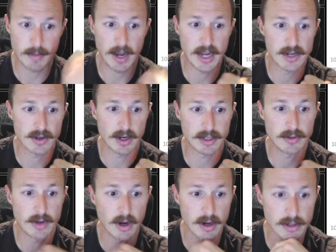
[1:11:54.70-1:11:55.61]
I draw 2
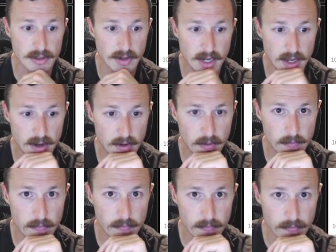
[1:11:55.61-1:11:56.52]
cards right now.
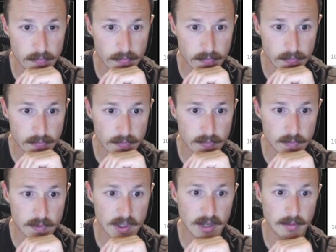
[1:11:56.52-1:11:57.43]
I
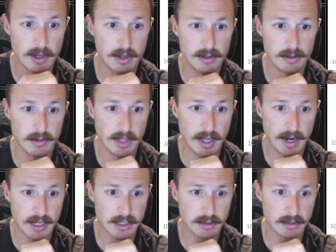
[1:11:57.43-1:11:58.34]
think I'm gonna do that
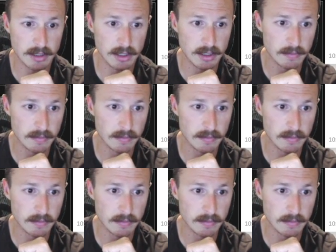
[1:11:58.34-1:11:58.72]
actually.